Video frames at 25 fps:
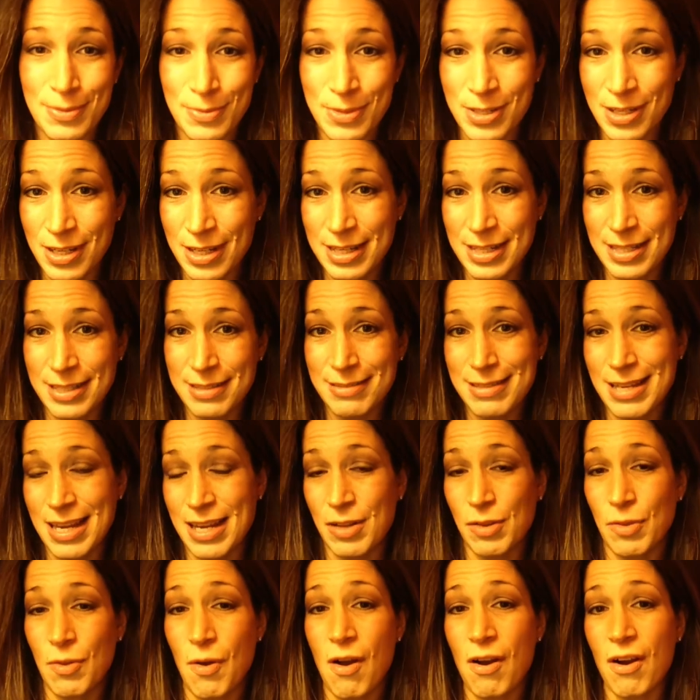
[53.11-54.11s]
It was going to
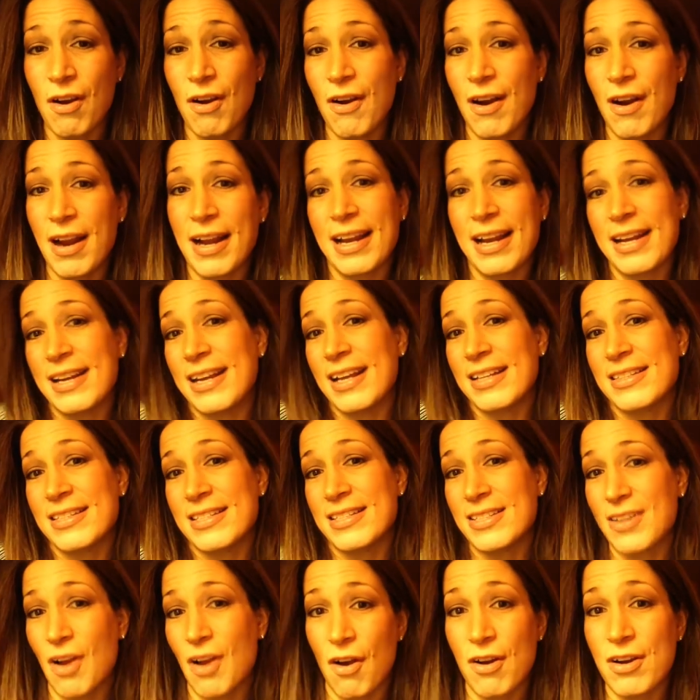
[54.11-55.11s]
take longer, and I'd get
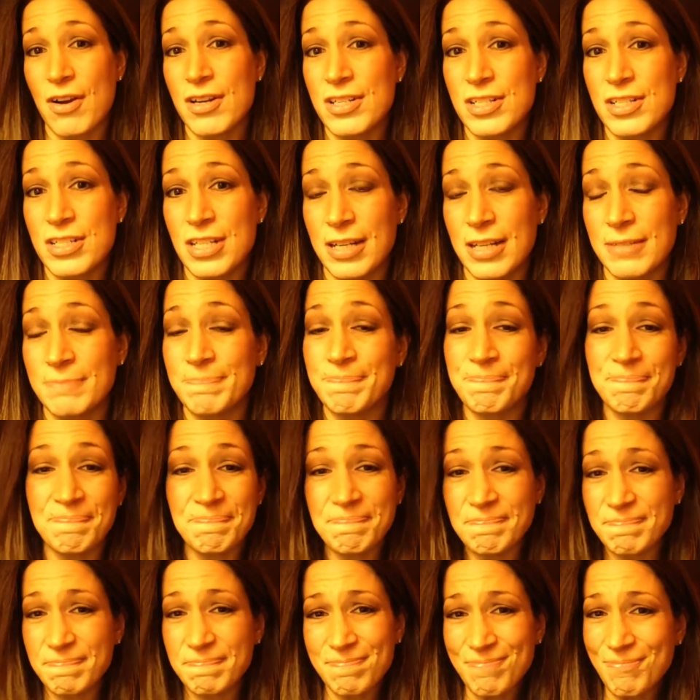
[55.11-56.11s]
discouraged and
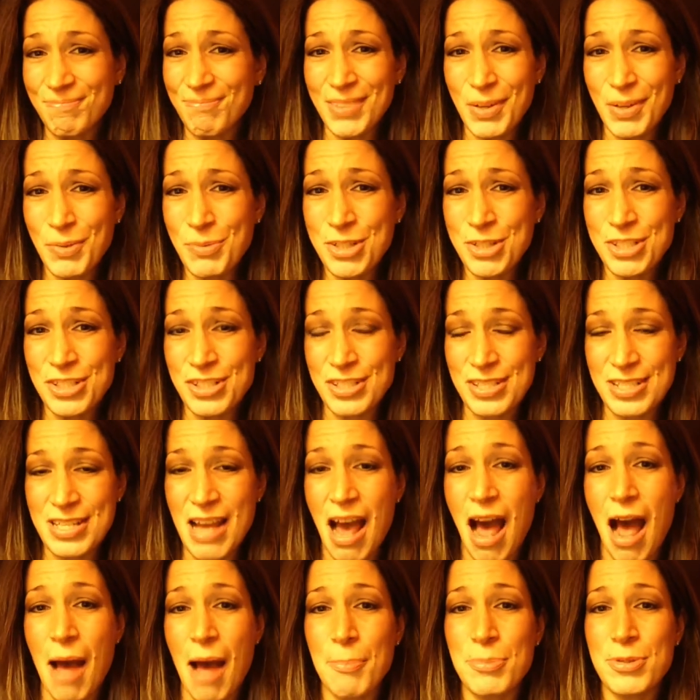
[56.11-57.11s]
would just
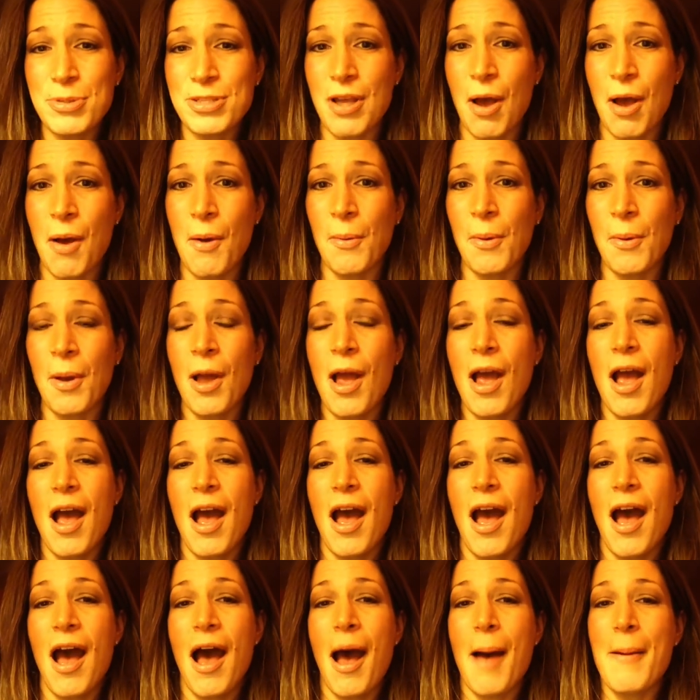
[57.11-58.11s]
stop. So
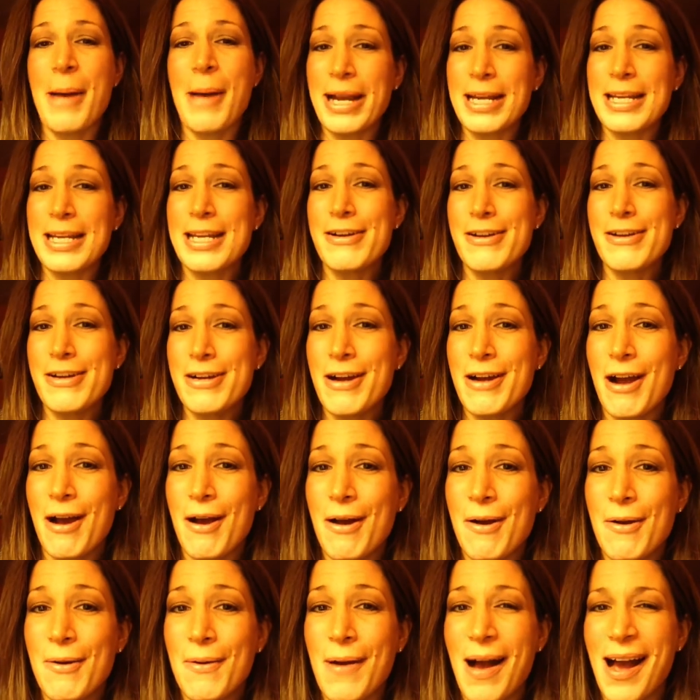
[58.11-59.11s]
about a year
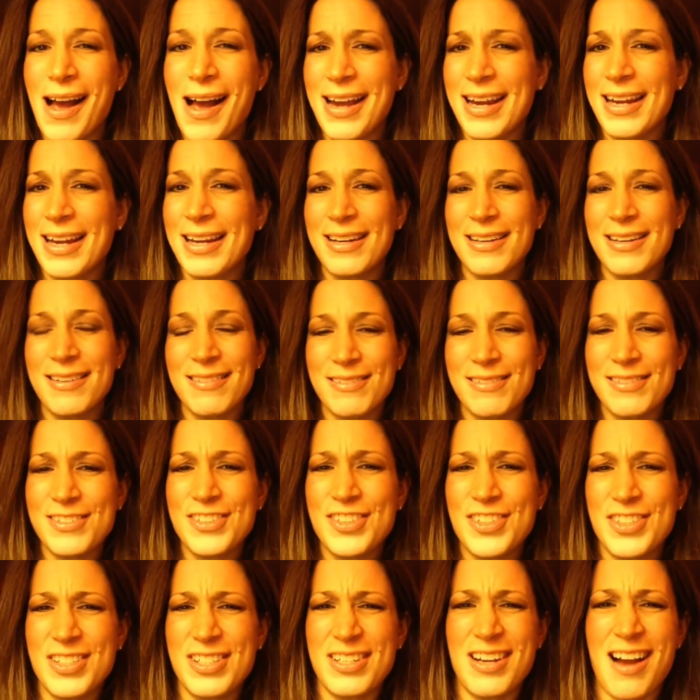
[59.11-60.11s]
ago, I
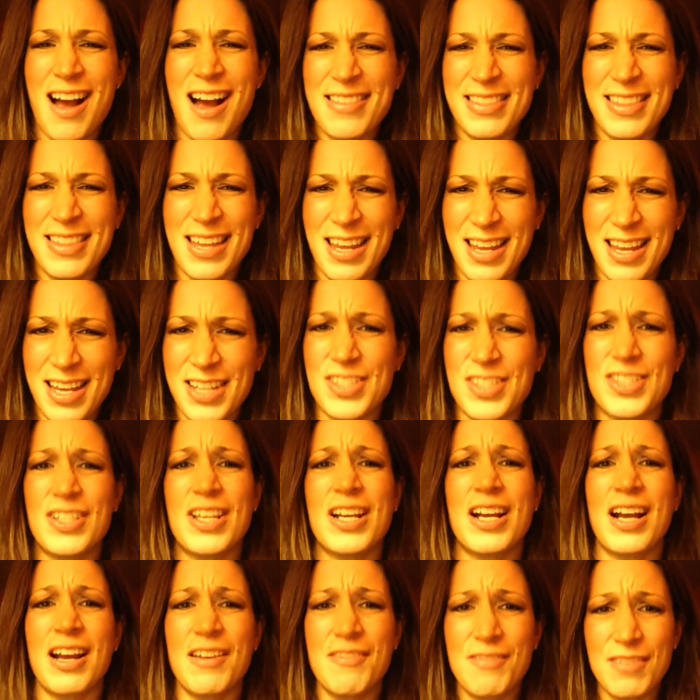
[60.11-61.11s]
just got the itch.
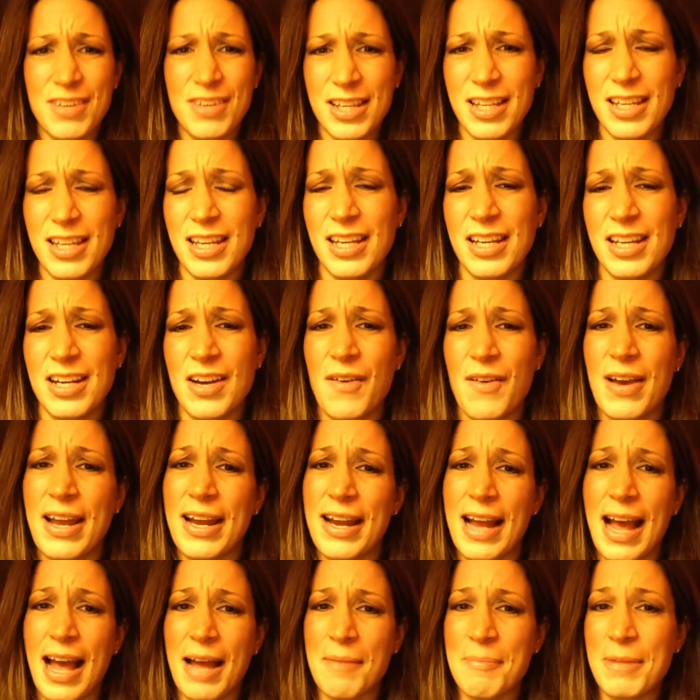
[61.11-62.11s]
Like I really, I
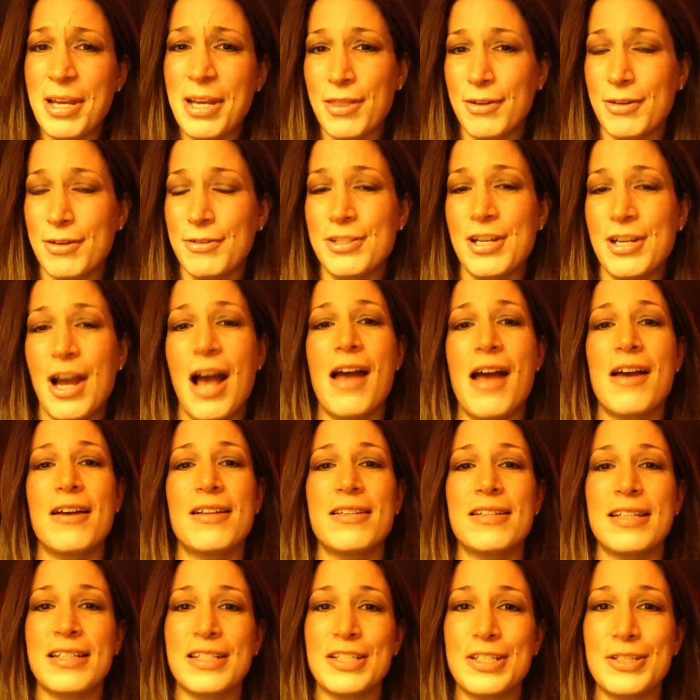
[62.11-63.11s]
had had my third
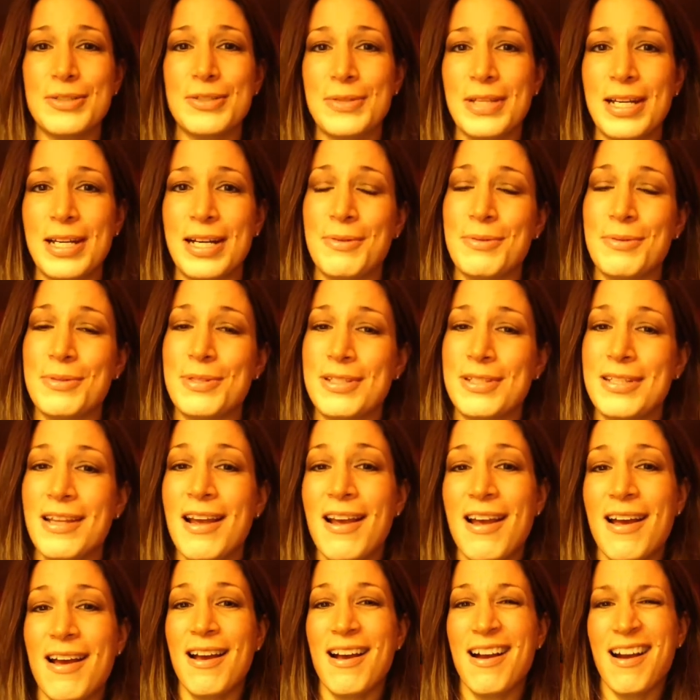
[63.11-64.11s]
child. I knew that I was
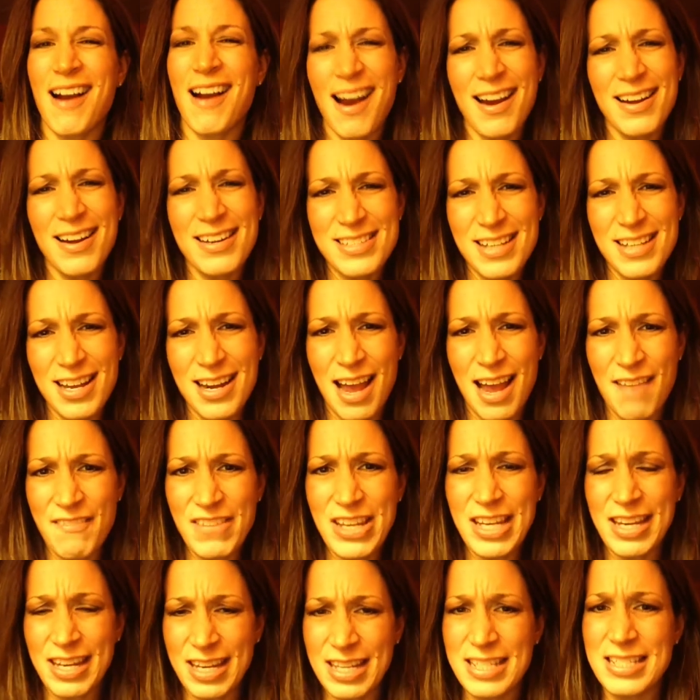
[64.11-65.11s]
kind of done
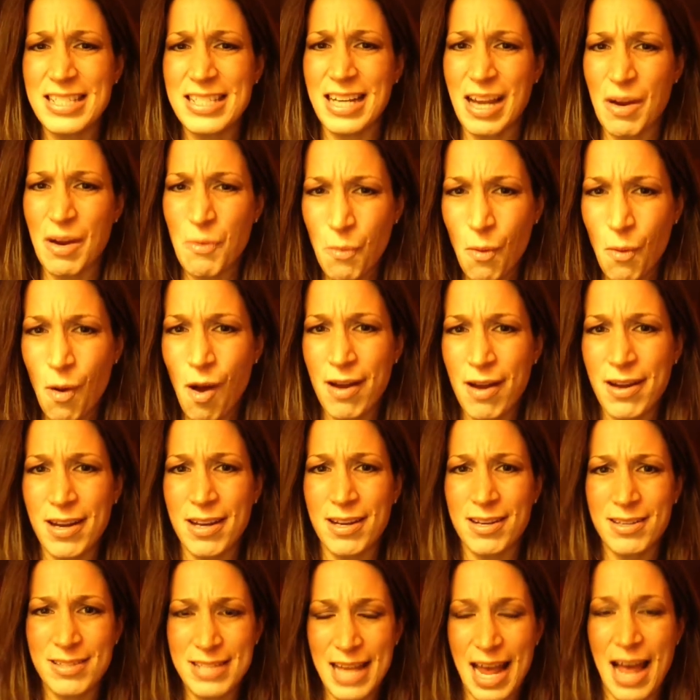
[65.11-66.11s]
having kids, and I
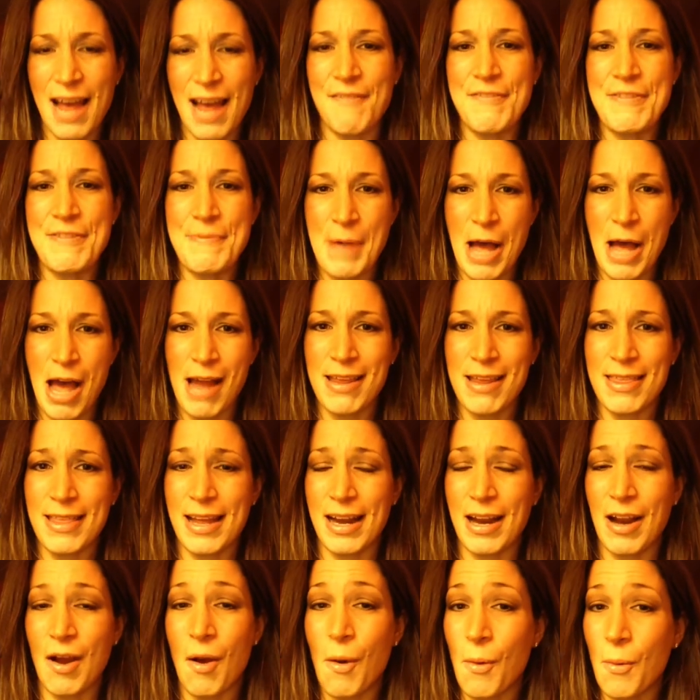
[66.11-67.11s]
wanted to have the body
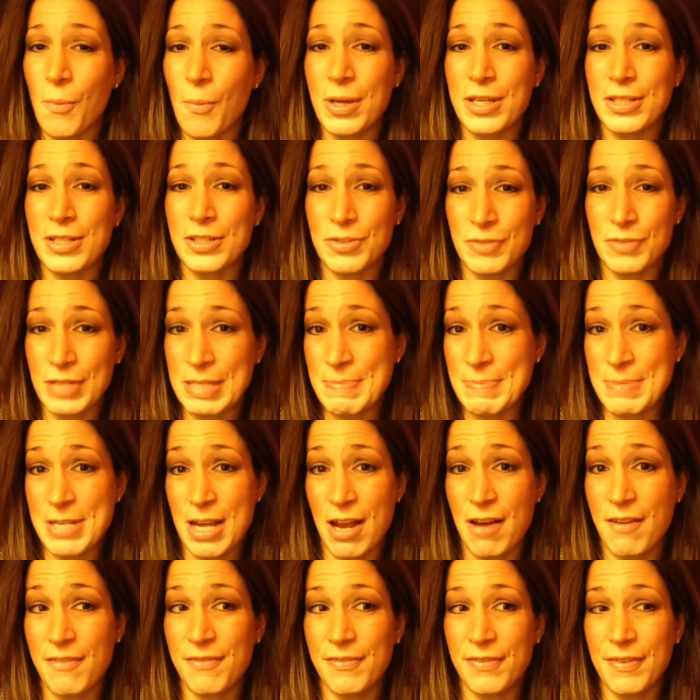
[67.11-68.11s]
that I always dreamed
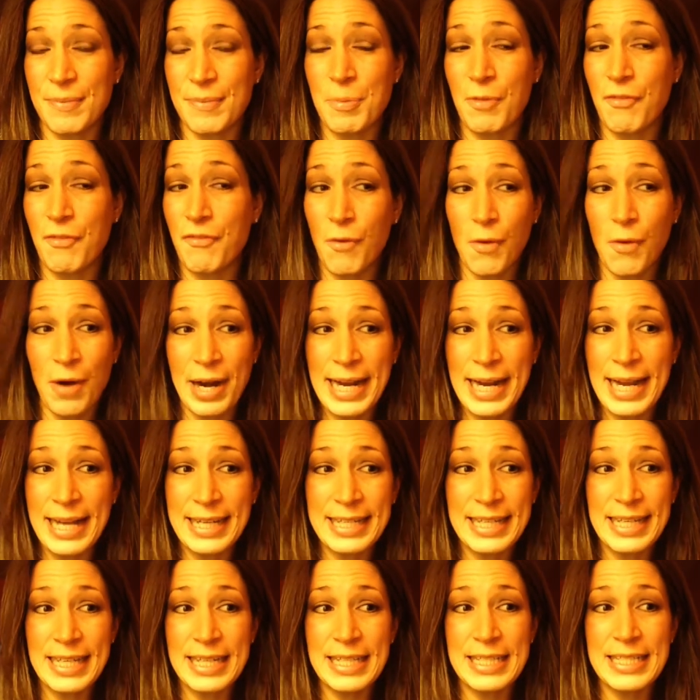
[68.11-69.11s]
of. Before I
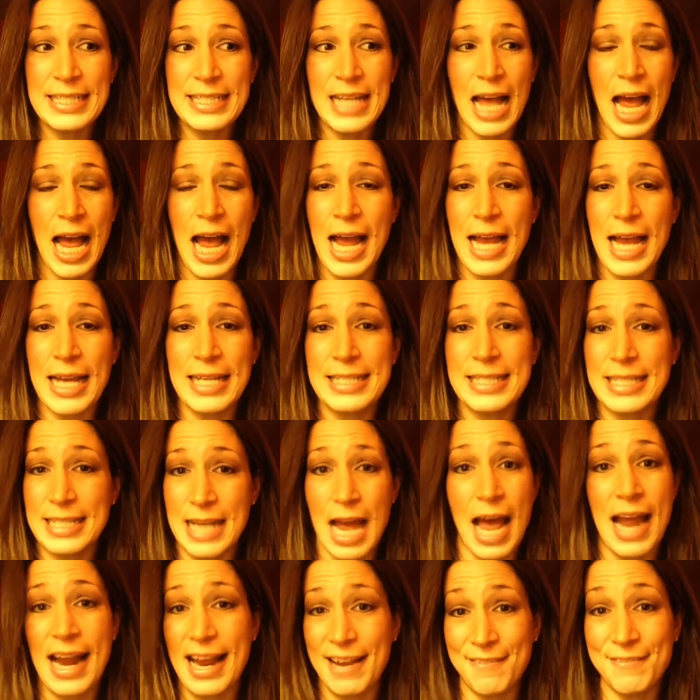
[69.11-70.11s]
had kids, I did
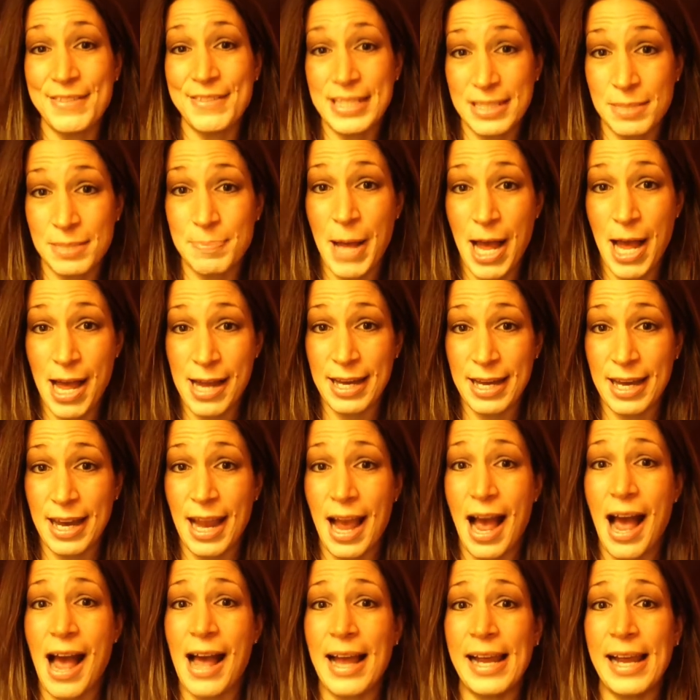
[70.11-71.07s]
not have this body.